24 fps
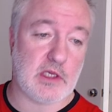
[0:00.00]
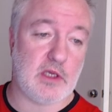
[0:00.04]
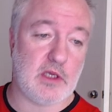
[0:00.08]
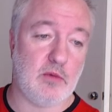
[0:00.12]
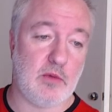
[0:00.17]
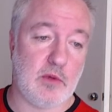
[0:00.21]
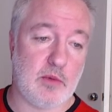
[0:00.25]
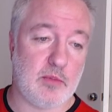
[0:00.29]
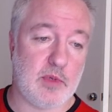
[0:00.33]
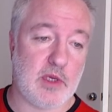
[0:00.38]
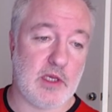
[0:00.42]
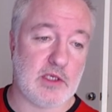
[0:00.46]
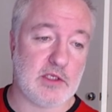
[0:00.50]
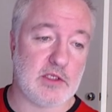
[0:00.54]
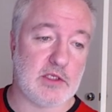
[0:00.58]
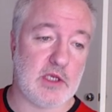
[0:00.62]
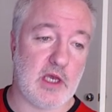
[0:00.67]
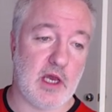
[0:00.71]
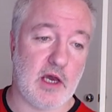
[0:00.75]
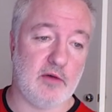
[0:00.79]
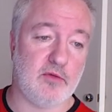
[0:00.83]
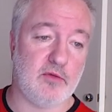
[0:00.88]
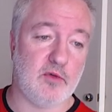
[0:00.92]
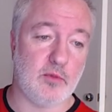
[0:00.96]
Kiwi pairs
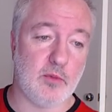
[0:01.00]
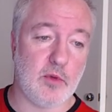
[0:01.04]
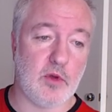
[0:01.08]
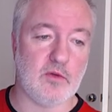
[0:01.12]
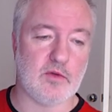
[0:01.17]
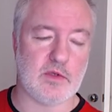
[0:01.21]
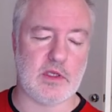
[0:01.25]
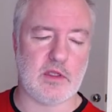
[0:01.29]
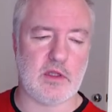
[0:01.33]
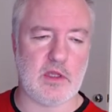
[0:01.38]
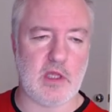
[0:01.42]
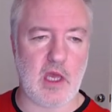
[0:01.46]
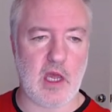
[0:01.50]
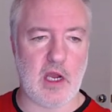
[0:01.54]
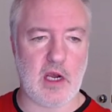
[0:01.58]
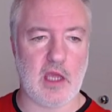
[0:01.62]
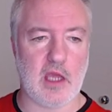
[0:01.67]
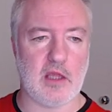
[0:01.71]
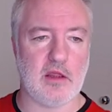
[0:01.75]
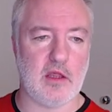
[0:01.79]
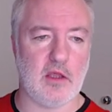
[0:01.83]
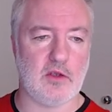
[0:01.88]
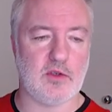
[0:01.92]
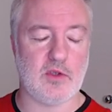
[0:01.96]
for moves.
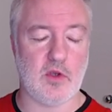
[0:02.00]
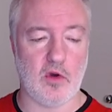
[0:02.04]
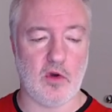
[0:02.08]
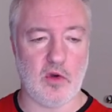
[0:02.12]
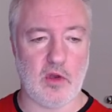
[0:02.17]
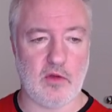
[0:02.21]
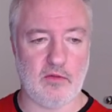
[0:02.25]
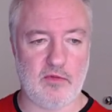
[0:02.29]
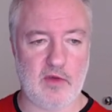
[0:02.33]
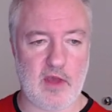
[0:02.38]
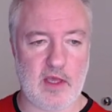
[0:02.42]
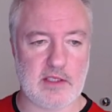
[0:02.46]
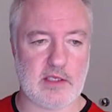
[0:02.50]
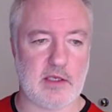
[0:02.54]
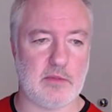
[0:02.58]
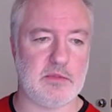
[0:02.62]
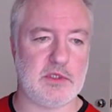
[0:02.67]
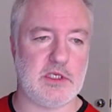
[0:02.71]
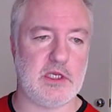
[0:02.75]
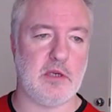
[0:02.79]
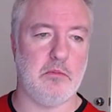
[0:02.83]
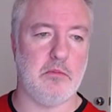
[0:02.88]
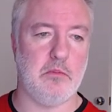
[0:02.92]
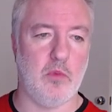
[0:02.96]
So in fact, I'm
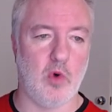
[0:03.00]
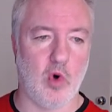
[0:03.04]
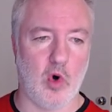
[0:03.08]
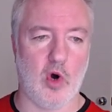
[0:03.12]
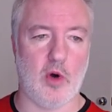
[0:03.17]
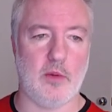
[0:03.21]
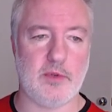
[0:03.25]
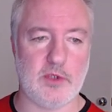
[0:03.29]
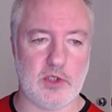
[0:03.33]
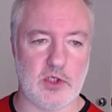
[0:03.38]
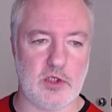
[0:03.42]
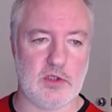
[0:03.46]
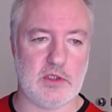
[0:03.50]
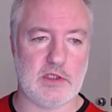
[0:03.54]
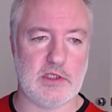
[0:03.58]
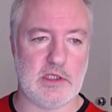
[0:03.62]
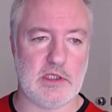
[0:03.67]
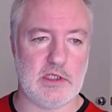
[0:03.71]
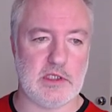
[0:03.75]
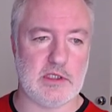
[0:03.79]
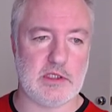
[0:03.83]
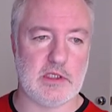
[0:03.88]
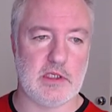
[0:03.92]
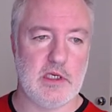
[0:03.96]
seeing more
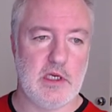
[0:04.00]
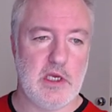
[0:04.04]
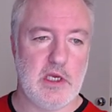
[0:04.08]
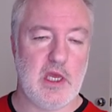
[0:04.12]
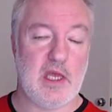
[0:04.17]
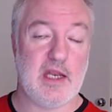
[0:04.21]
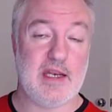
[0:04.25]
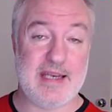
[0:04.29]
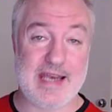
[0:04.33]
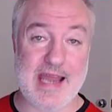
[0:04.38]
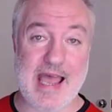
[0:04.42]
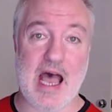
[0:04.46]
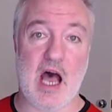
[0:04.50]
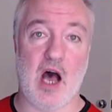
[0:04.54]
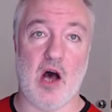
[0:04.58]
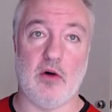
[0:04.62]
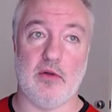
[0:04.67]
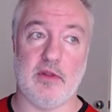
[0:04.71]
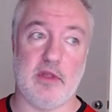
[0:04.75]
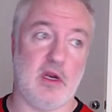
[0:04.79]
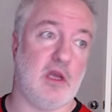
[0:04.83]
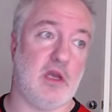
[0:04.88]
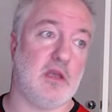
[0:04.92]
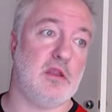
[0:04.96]
opportunities
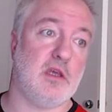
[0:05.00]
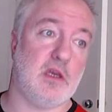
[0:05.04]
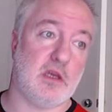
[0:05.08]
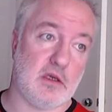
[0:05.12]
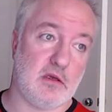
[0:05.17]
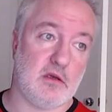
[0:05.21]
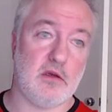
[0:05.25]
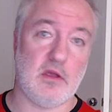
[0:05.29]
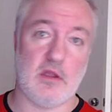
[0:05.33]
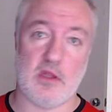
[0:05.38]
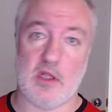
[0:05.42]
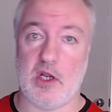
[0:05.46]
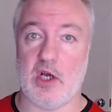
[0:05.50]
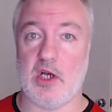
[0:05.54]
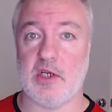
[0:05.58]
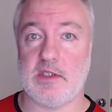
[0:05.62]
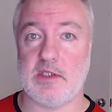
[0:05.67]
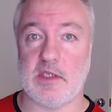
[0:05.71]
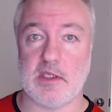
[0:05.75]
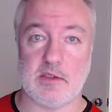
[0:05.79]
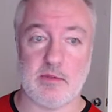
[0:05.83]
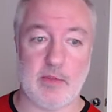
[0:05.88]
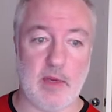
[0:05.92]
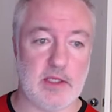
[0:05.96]
now than I think in the last
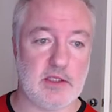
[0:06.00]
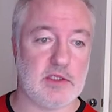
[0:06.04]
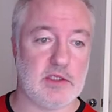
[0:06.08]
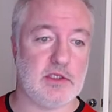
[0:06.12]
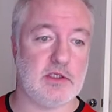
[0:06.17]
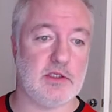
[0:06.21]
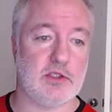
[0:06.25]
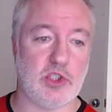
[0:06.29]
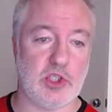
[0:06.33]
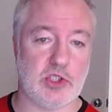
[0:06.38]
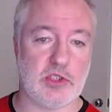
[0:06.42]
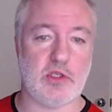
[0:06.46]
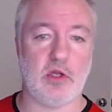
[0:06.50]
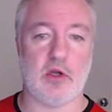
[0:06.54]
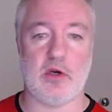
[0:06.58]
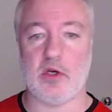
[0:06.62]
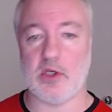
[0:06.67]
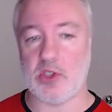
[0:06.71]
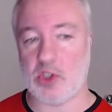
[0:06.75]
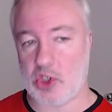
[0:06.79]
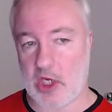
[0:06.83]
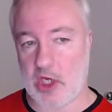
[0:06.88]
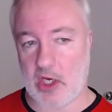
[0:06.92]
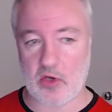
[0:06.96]
6 months, just on
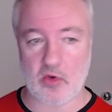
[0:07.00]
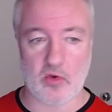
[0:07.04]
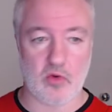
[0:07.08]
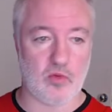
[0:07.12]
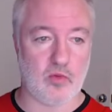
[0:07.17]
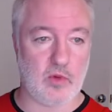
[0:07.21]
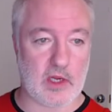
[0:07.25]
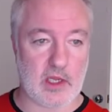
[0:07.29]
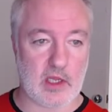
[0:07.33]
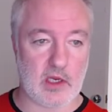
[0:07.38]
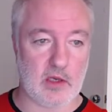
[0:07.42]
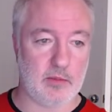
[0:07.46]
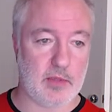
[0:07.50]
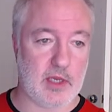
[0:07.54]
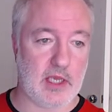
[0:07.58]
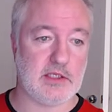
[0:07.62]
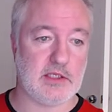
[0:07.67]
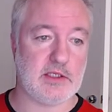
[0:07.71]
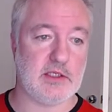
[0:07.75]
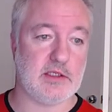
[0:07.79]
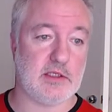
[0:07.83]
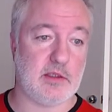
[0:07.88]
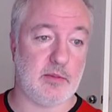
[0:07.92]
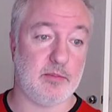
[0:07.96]
a general regular
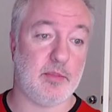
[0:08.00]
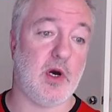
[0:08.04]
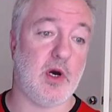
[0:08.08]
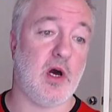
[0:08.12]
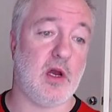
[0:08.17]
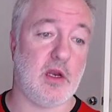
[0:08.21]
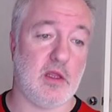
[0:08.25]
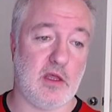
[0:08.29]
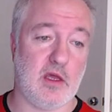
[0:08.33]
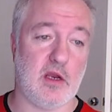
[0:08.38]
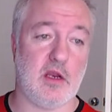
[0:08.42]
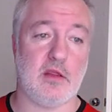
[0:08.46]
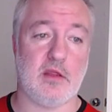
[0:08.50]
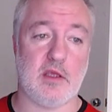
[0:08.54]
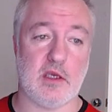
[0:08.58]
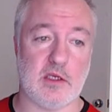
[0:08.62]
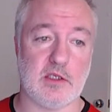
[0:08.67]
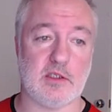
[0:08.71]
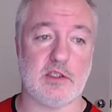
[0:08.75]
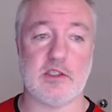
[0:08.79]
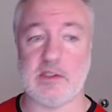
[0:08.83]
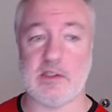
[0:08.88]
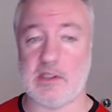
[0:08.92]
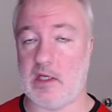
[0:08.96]
basis. And part of that, I think,
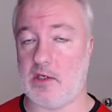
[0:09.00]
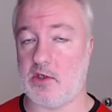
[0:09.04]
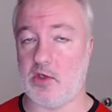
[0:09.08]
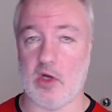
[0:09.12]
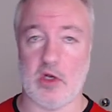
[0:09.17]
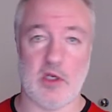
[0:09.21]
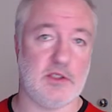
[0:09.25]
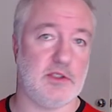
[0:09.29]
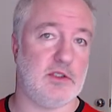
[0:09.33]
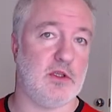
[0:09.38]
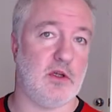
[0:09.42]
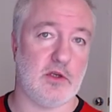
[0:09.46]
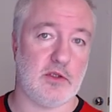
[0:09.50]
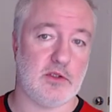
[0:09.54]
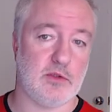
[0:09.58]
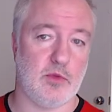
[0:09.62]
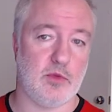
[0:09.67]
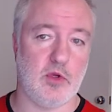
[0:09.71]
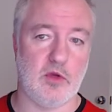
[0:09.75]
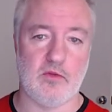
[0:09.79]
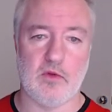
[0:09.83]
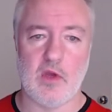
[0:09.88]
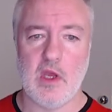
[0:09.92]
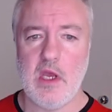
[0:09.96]
is because that dollar started to
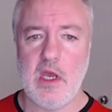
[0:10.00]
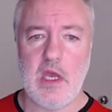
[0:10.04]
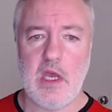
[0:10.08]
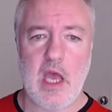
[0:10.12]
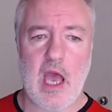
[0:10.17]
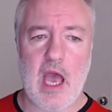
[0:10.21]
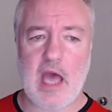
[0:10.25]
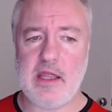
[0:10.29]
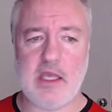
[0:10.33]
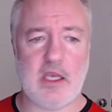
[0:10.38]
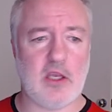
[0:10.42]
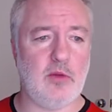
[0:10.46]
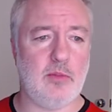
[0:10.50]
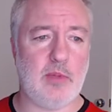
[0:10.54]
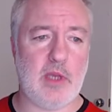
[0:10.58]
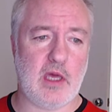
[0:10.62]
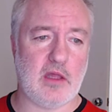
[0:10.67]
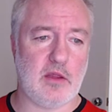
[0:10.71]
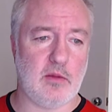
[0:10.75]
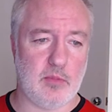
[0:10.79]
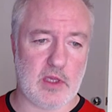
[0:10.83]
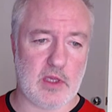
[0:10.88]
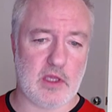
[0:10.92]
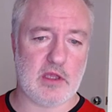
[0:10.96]
move. And there could be
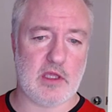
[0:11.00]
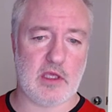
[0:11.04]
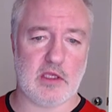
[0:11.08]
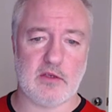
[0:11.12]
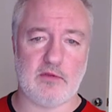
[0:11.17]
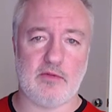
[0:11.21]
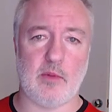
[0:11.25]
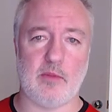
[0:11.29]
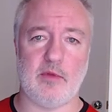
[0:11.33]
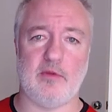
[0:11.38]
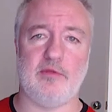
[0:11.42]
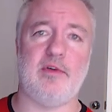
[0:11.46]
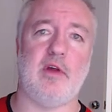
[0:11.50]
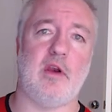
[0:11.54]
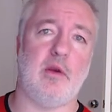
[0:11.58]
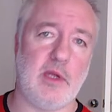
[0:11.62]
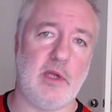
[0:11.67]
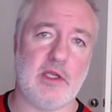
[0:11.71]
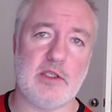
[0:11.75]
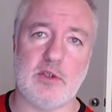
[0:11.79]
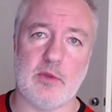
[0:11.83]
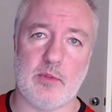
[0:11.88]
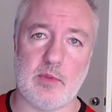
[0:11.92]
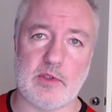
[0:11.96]
other big things from a
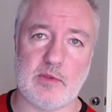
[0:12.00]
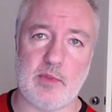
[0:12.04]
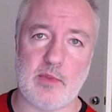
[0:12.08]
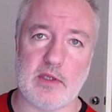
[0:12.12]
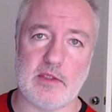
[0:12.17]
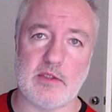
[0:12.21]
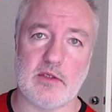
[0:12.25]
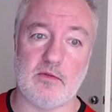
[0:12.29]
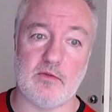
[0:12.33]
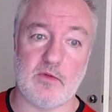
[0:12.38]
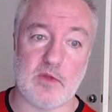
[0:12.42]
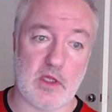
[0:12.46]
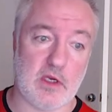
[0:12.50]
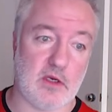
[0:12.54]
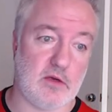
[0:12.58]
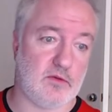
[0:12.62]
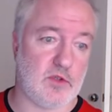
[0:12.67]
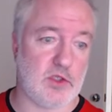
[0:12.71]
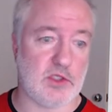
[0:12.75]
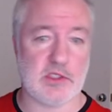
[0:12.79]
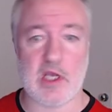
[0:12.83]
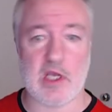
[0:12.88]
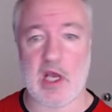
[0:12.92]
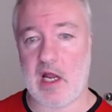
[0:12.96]
fundamental perspective that have
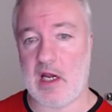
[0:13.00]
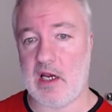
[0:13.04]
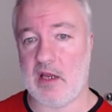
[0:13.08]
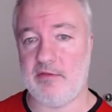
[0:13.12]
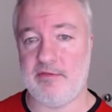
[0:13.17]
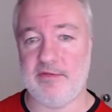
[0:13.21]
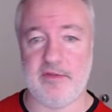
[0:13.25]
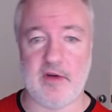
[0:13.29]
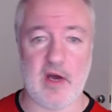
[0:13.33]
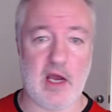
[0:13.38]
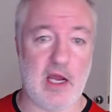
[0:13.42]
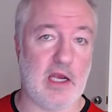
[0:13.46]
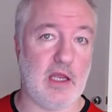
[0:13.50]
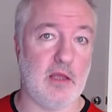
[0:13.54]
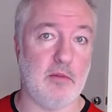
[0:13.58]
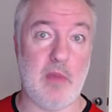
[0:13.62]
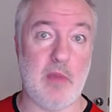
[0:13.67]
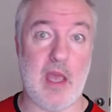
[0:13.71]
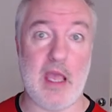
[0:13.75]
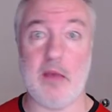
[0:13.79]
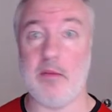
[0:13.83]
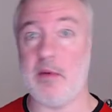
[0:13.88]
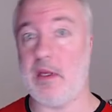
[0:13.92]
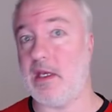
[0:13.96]
just kind of finally,
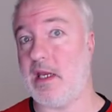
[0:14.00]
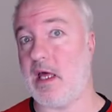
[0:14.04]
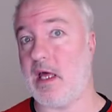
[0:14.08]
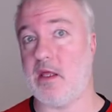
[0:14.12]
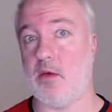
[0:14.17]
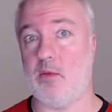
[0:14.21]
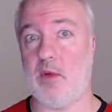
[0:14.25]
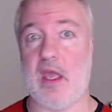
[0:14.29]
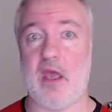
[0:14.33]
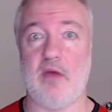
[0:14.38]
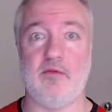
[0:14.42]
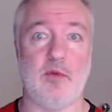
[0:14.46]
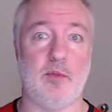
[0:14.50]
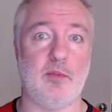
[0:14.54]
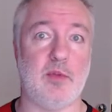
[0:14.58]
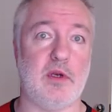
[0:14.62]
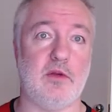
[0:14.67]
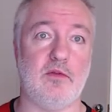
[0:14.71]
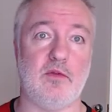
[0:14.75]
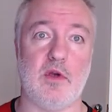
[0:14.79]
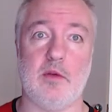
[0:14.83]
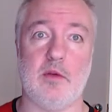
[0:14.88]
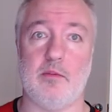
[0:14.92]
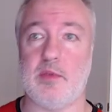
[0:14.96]
maybe now that we have a bit
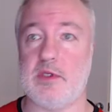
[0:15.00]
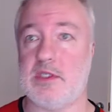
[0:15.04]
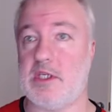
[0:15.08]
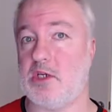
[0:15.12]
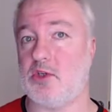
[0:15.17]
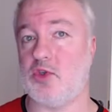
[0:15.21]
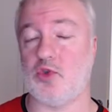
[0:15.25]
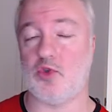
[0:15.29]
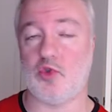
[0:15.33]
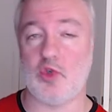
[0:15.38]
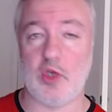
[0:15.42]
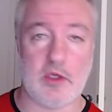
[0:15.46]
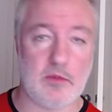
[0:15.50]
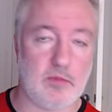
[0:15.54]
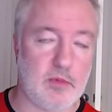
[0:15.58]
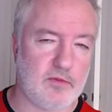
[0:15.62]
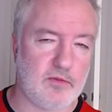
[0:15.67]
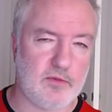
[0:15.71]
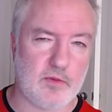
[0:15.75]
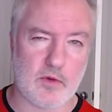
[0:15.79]
of a potential treatment